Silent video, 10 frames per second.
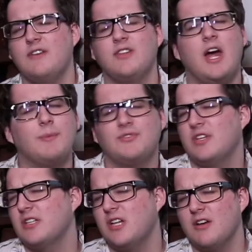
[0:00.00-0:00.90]
and how much
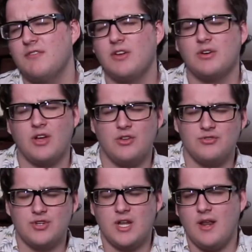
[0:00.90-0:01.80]
they love their
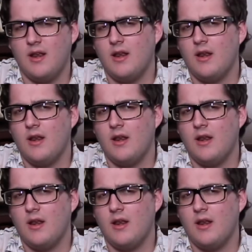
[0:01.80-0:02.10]
country, and...